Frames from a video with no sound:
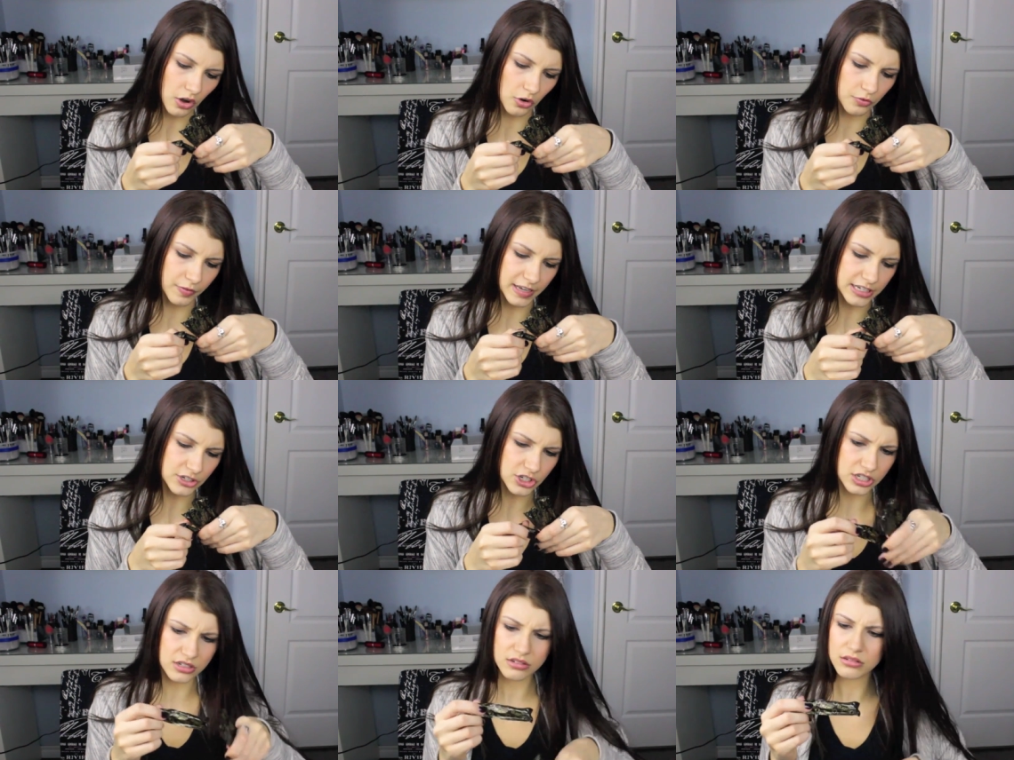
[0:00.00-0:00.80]

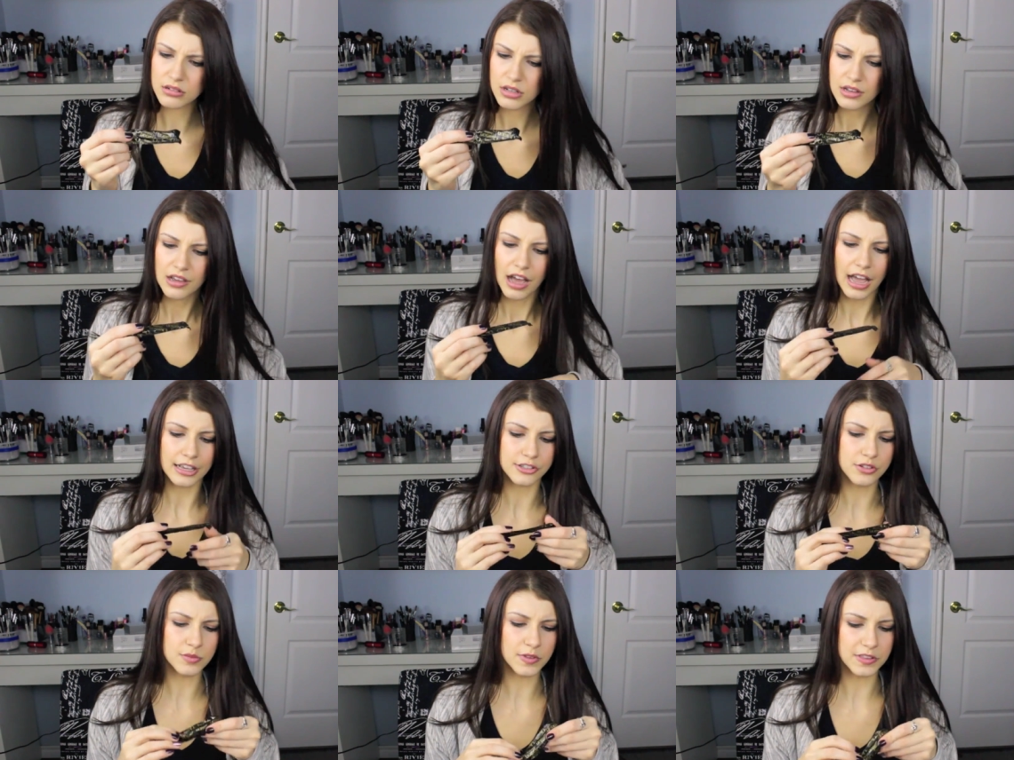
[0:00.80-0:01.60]
Ovation. I
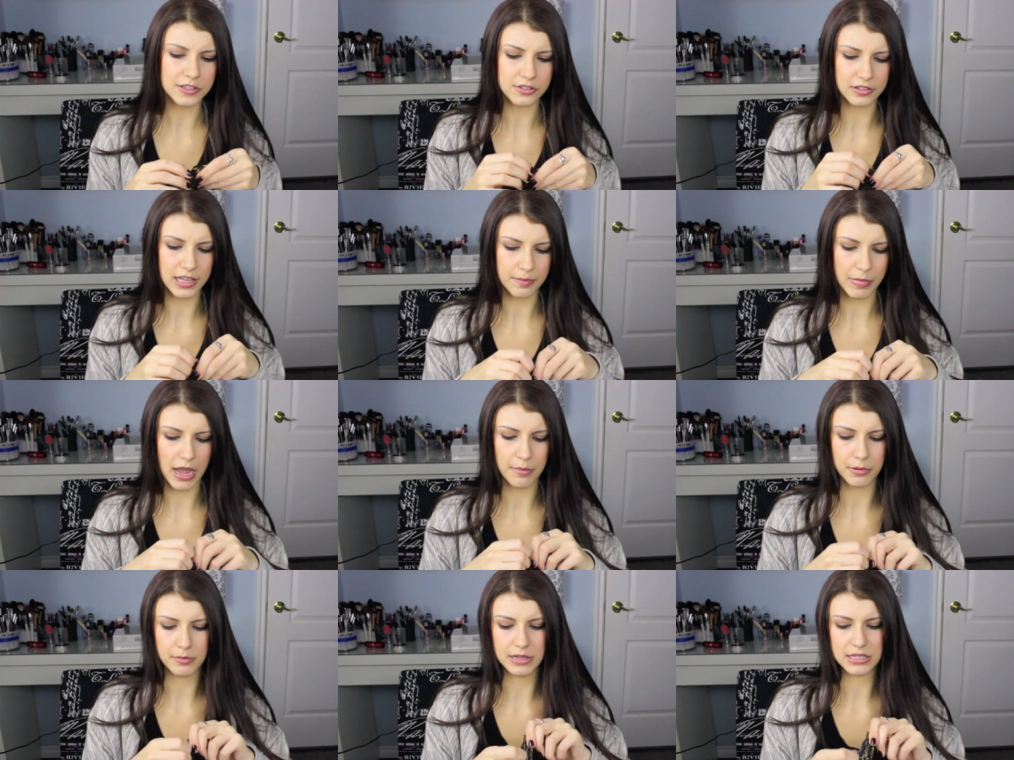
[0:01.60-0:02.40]
assume that these are like
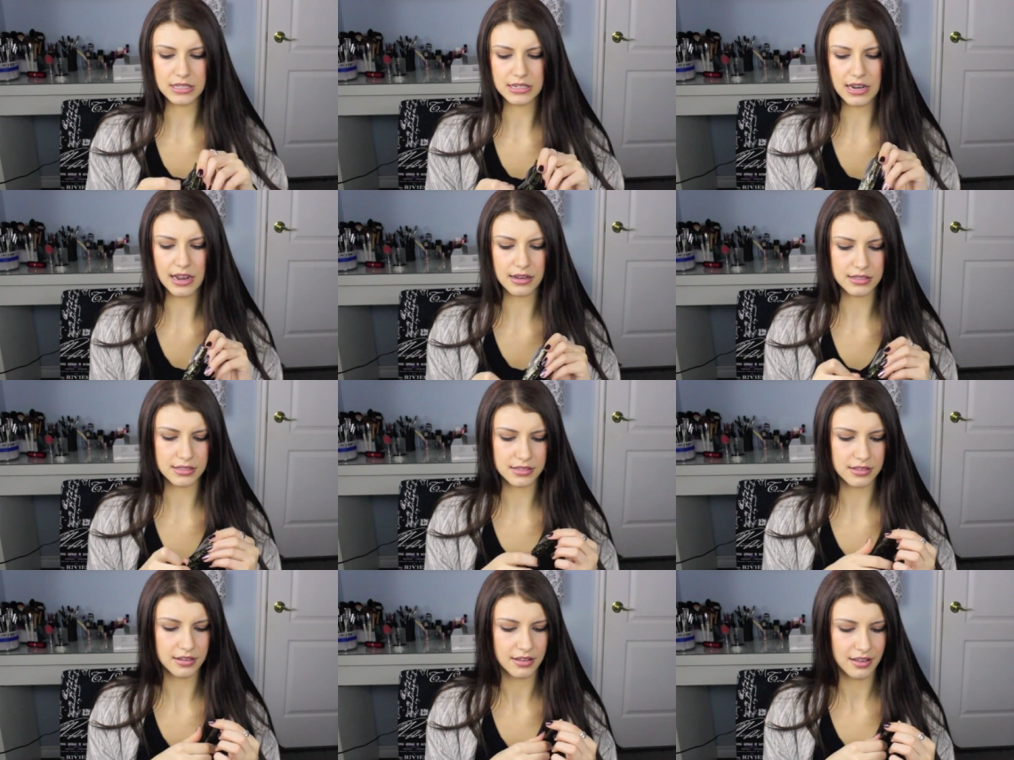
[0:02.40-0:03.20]
peppermint
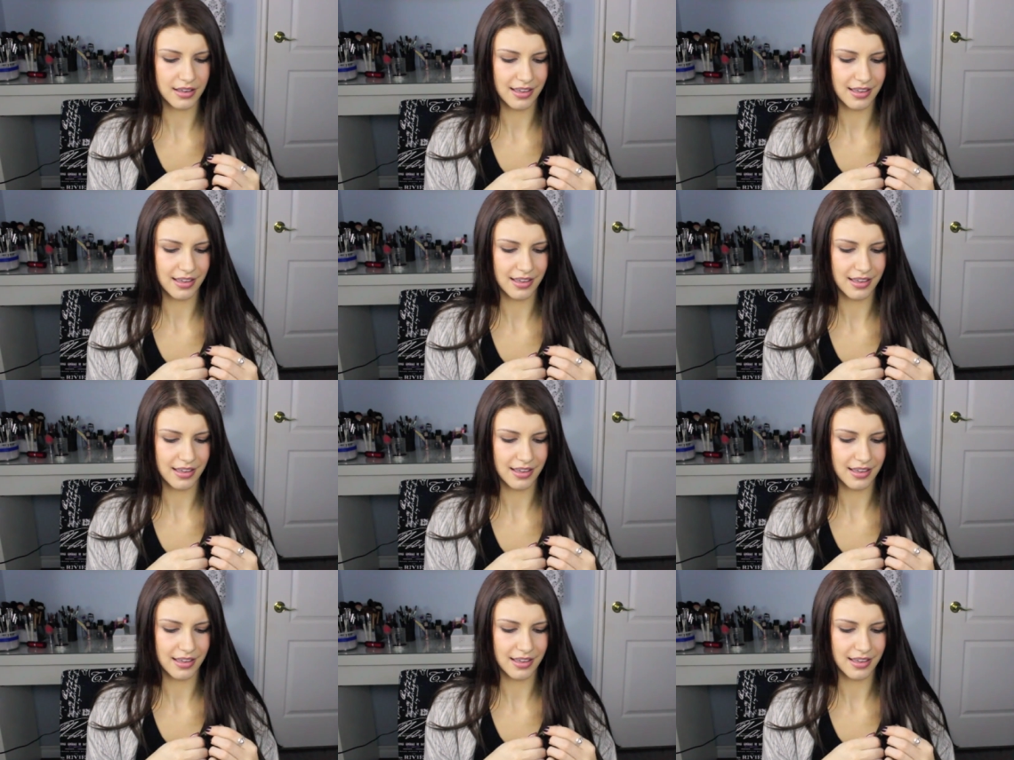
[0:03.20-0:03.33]
sticks.